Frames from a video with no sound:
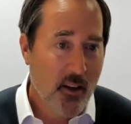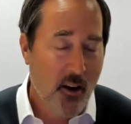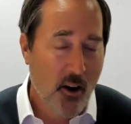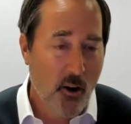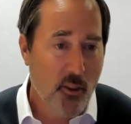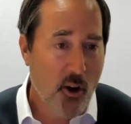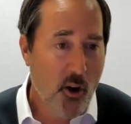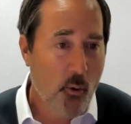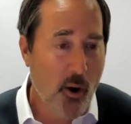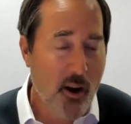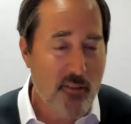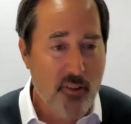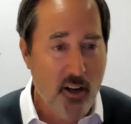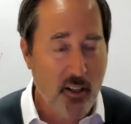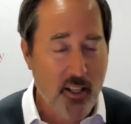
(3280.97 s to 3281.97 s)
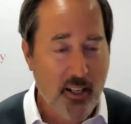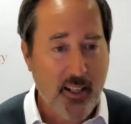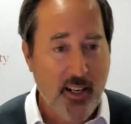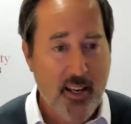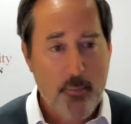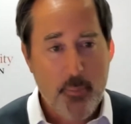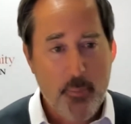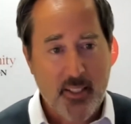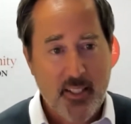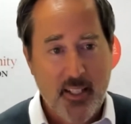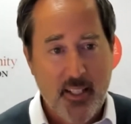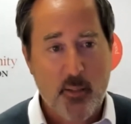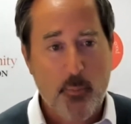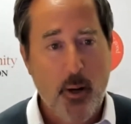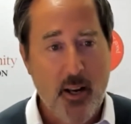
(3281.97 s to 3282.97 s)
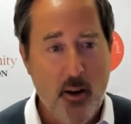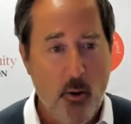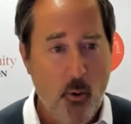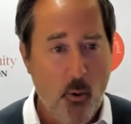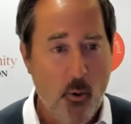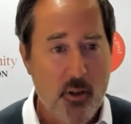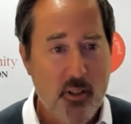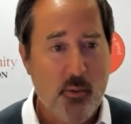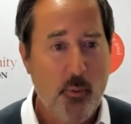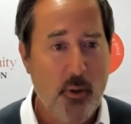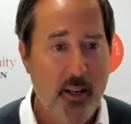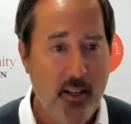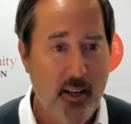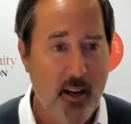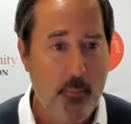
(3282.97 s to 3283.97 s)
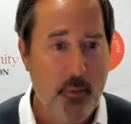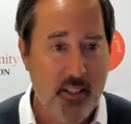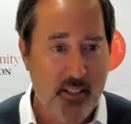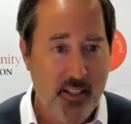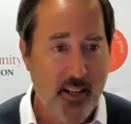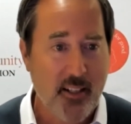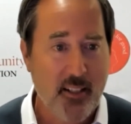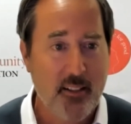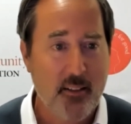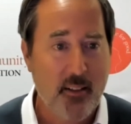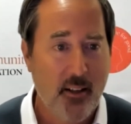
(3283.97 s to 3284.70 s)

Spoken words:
Although I felt like I had been kicked by a horse when I got my second